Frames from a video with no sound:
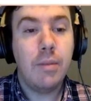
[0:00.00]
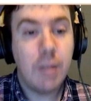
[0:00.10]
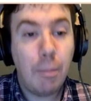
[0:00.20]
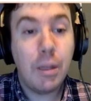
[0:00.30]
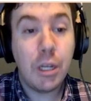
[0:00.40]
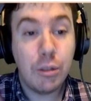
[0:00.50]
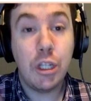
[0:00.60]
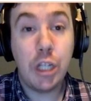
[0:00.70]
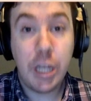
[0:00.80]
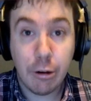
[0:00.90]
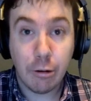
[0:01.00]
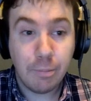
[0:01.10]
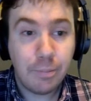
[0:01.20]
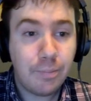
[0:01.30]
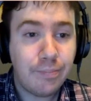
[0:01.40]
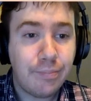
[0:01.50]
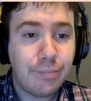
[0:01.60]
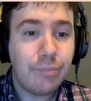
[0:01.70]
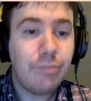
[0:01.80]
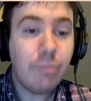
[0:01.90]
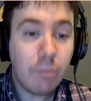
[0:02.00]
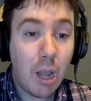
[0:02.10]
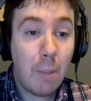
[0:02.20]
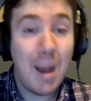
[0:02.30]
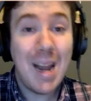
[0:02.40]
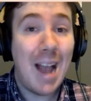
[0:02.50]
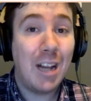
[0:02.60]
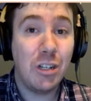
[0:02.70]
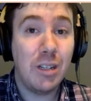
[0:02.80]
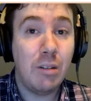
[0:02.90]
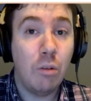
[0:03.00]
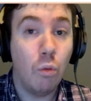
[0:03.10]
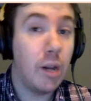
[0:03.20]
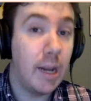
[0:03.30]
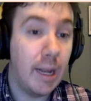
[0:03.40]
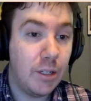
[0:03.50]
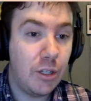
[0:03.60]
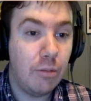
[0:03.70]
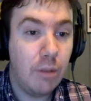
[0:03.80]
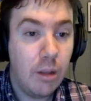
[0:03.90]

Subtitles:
usage here might actually work against you.